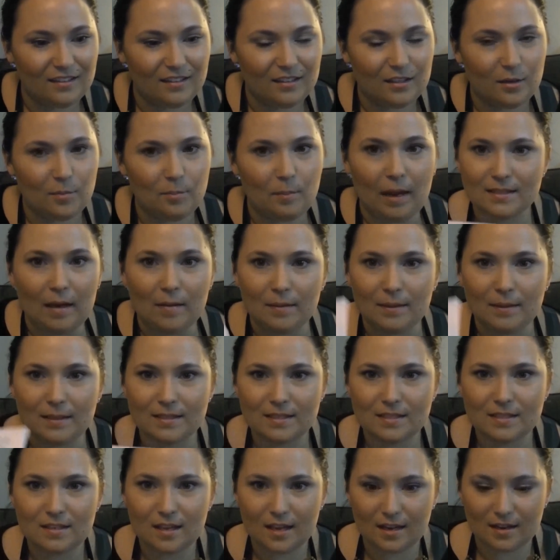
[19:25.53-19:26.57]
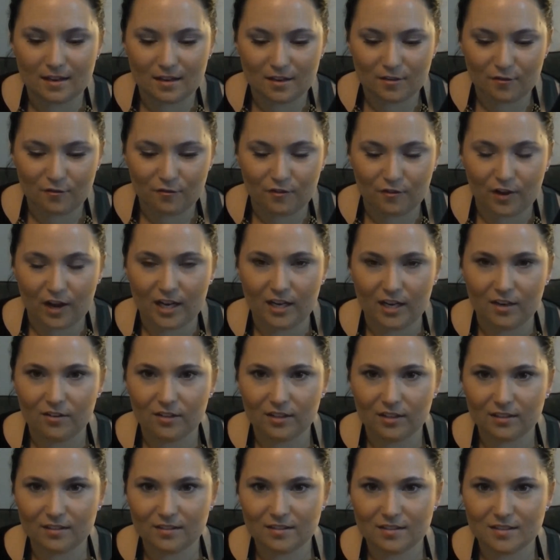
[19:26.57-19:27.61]
Maybe it's like
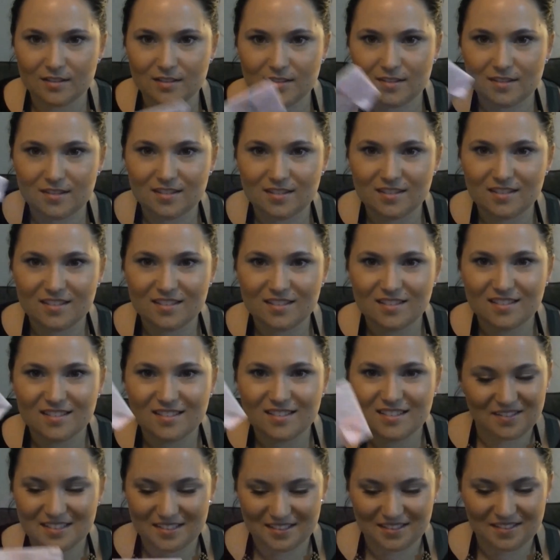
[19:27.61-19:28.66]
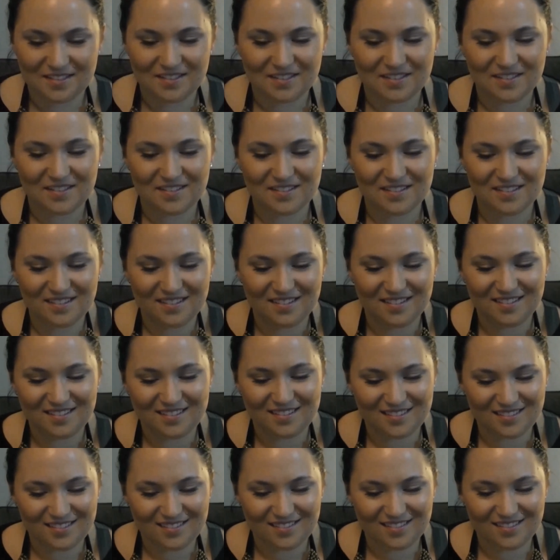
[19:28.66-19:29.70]
fragrance?
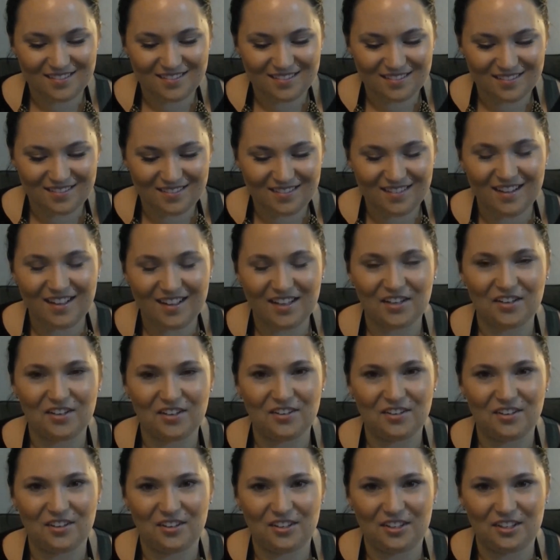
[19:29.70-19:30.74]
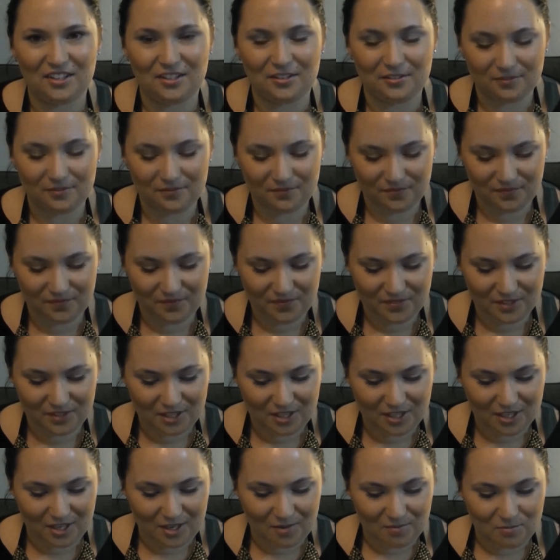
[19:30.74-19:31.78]
Oh, I don't know. I'm
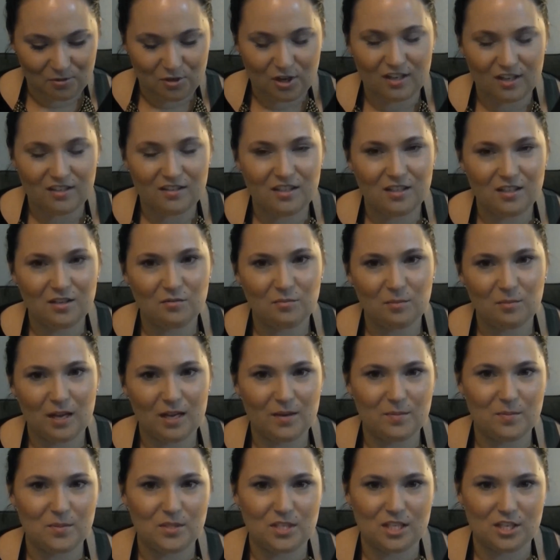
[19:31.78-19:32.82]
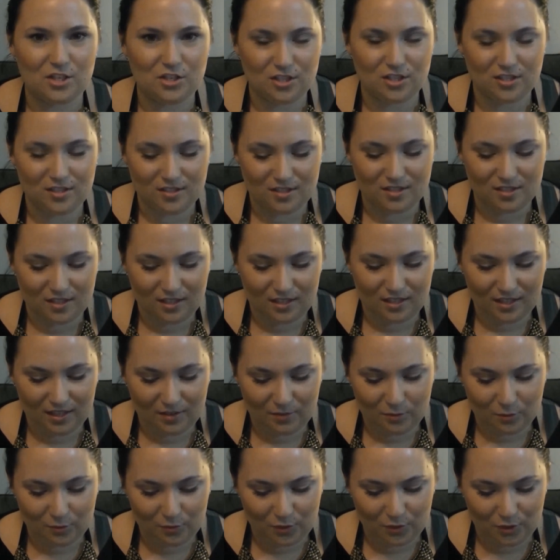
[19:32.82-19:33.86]
trying to think of my obsessions and I have a
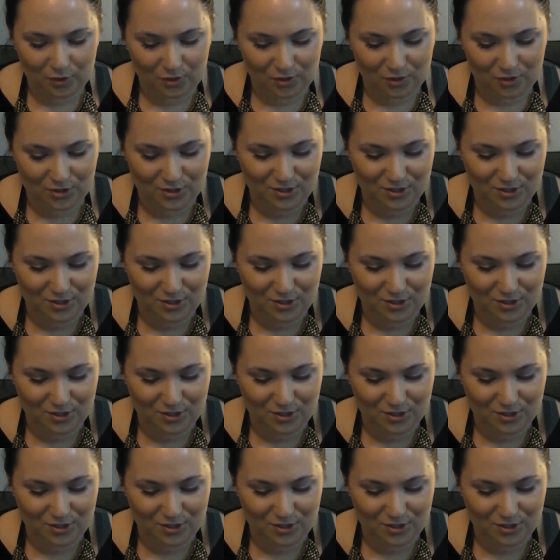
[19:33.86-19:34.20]
few.